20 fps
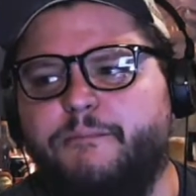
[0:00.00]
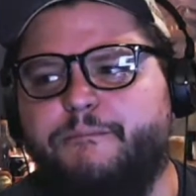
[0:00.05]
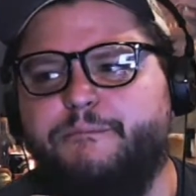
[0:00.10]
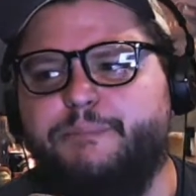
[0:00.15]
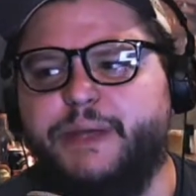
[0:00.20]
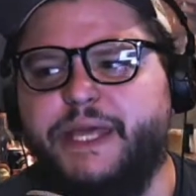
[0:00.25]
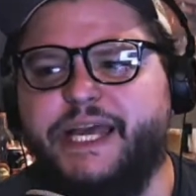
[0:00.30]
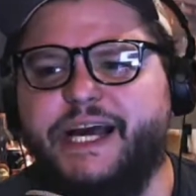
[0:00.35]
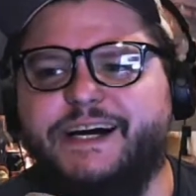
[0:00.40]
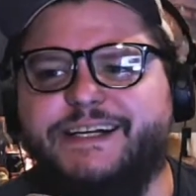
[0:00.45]

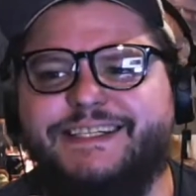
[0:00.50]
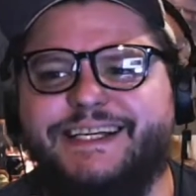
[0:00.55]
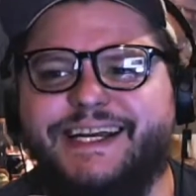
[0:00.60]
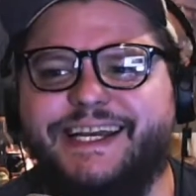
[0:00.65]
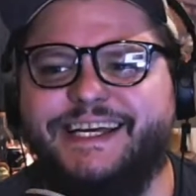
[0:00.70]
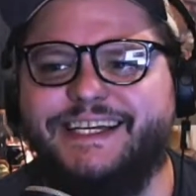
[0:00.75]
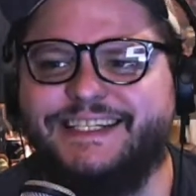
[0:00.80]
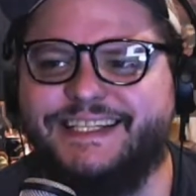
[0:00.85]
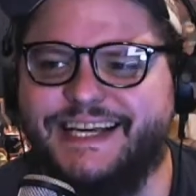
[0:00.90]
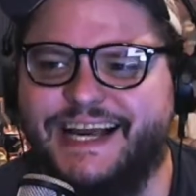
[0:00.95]
because it
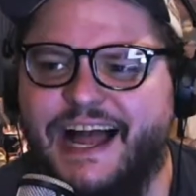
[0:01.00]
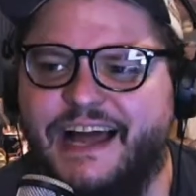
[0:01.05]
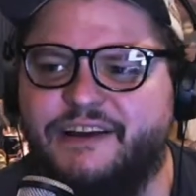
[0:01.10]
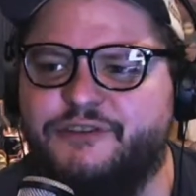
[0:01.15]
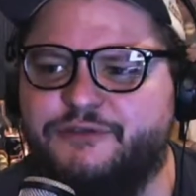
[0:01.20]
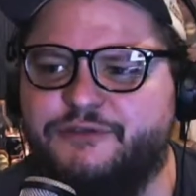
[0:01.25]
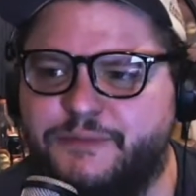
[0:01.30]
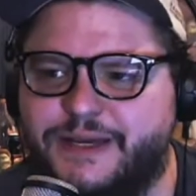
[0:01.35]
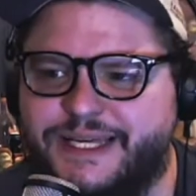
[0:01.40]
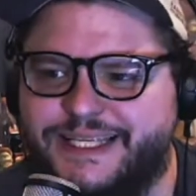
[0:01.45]
is kind
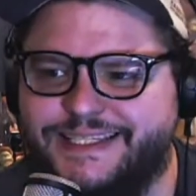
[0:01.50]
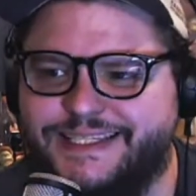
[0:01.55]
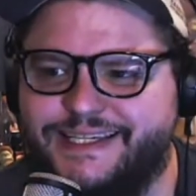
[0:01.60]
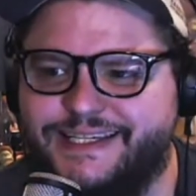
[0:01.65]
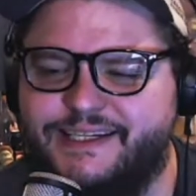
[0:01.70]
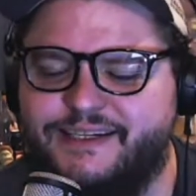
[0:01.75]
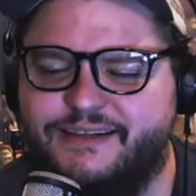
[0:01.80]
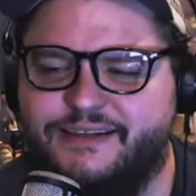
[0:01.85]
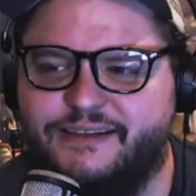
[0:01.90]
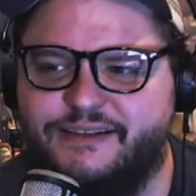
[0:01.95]
of
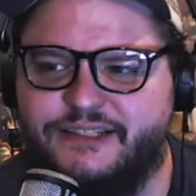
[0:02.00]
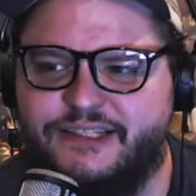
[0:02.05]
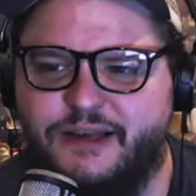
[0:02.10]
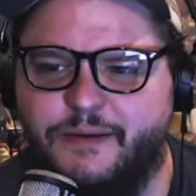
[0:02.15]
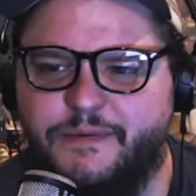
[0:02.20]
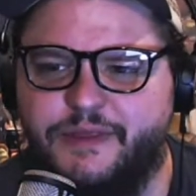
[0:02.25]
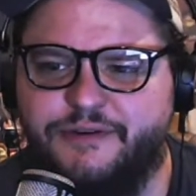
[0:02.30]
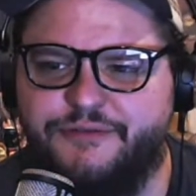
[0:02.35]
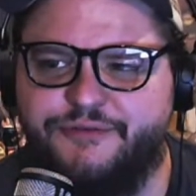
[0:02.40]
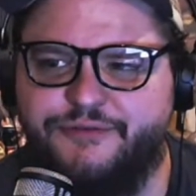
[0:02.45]
missing some
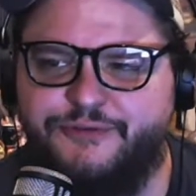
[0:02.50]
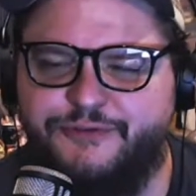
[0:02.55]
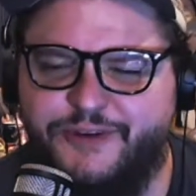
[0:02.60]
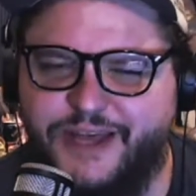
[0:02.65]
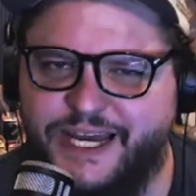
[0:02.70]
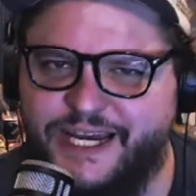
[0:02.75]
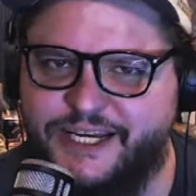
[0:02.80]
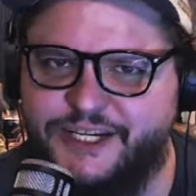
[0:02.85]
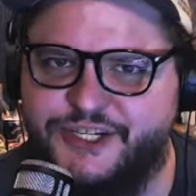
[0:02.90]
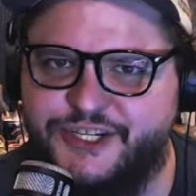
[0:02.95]
of the
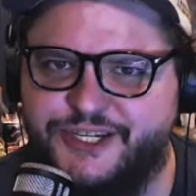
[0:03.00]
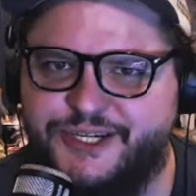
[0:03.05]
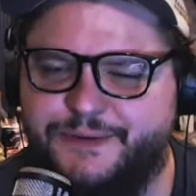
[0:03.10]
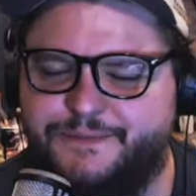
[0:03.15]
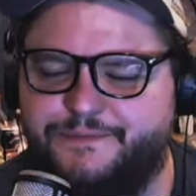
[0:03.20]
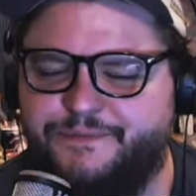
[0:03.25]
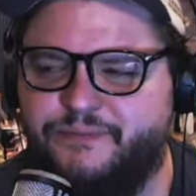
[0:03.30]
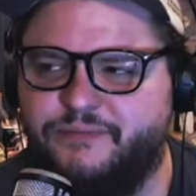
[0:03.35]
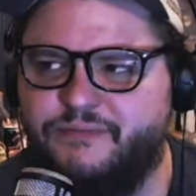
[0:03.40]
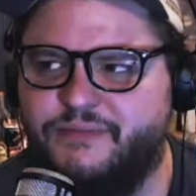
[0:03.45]
finish
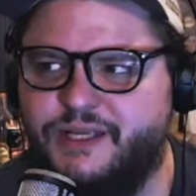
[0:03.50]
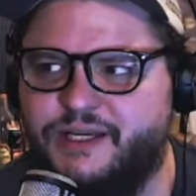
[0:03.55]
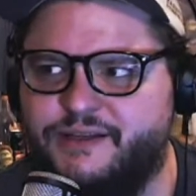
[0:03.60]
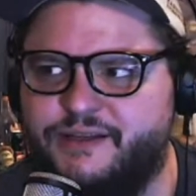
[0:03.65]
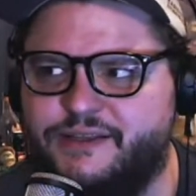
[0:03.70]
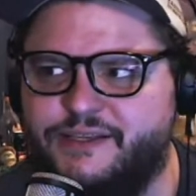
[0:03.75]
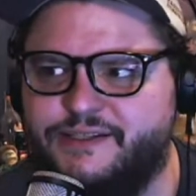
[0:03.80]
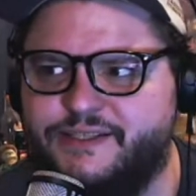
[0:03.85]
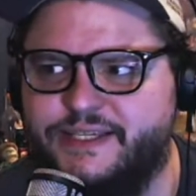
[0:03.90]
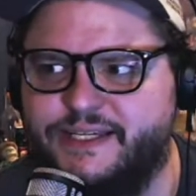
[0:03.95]
that
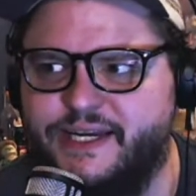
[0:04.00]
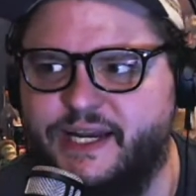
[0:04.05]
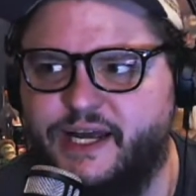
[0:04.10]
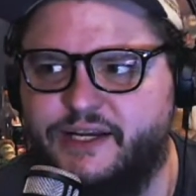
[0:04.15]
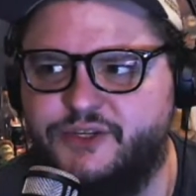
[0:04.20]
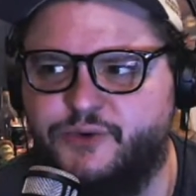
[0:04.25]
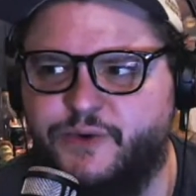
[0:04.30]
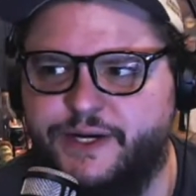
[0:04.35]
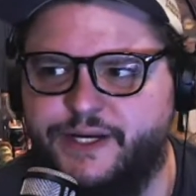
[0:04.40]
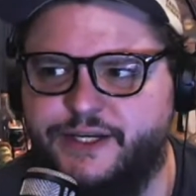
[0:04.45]
the
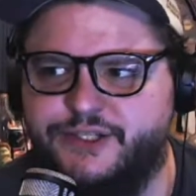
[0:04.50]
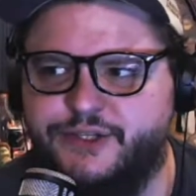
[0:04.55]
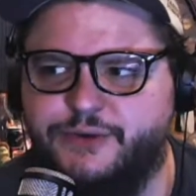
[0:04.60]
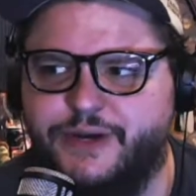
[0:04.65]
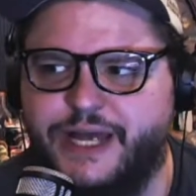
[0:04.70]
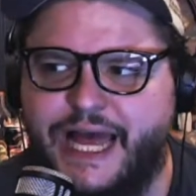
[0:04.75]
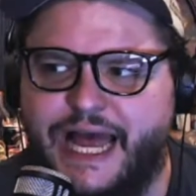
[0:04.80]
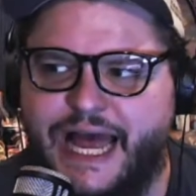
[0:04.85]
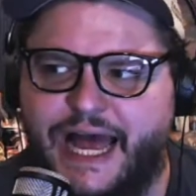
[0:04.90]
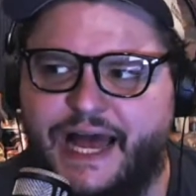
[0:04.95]
C922
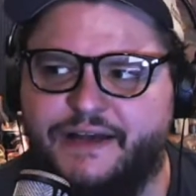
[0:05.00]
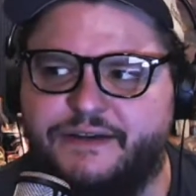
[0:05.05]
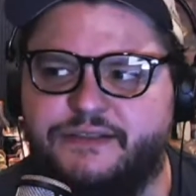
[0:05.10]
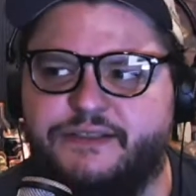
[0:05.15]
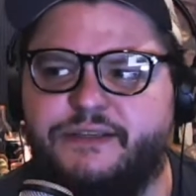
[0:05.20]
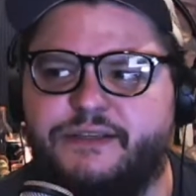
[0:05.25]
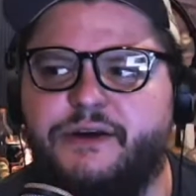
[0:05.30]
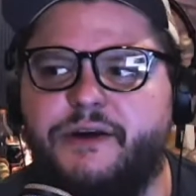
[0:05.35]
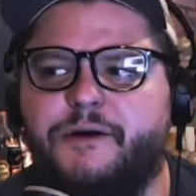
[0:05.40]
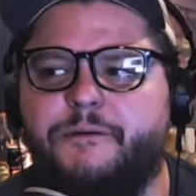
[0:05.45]

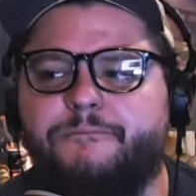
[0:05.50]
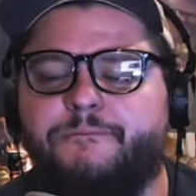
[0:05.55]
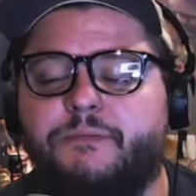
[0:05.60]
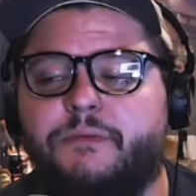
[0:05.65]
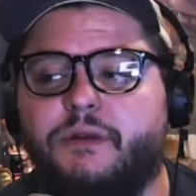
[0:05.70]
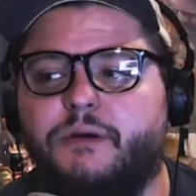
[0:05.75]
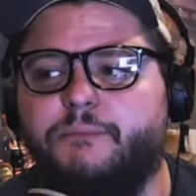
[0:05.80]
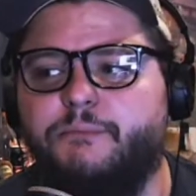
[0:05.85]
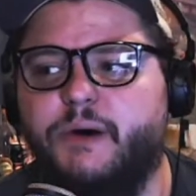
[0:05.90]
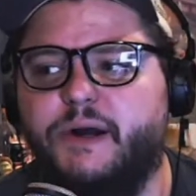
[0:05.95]
has,
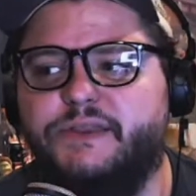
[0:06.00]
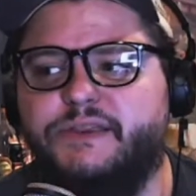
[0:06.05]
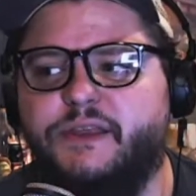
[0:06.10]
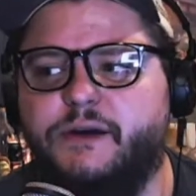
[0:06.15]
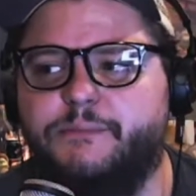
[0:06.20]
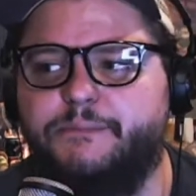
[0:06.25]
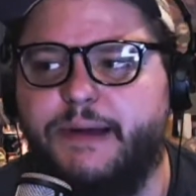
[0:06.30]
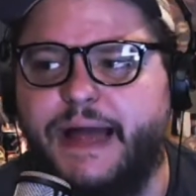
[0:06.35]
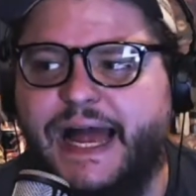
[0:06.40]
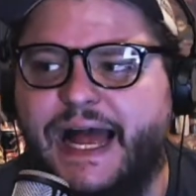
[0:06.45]
but the
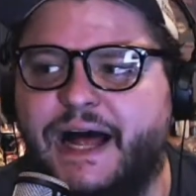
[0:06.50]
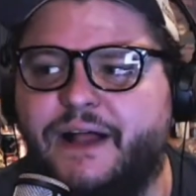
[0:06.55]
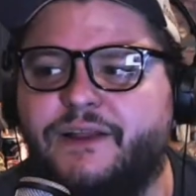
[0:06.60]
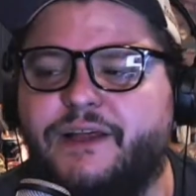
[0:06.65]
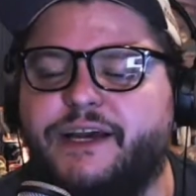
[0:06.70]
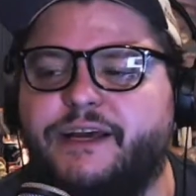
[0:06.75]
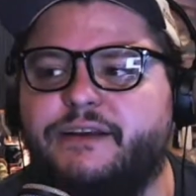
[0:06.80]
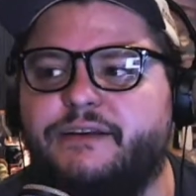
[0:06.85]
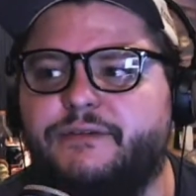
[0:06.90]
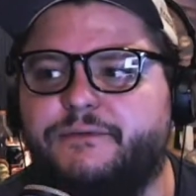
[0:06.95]

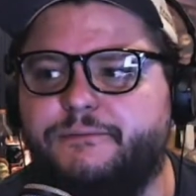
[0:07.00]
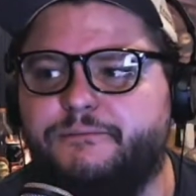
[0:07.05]
palette